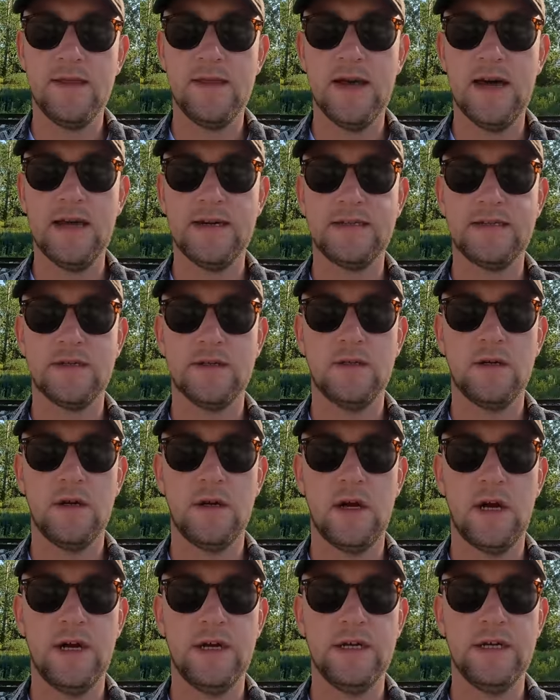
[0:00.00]
that
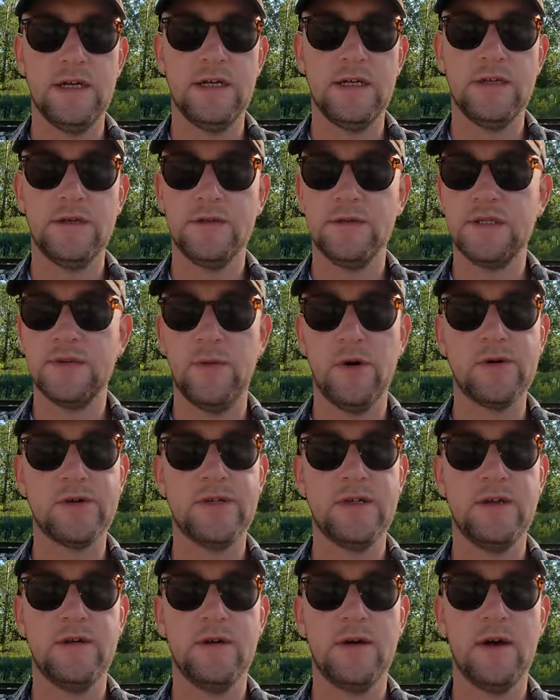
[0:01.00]
I spoke
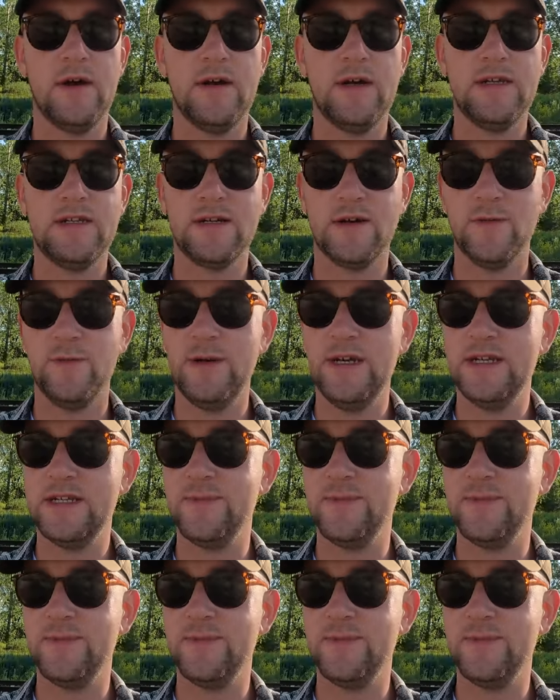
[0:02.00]
to you guys or we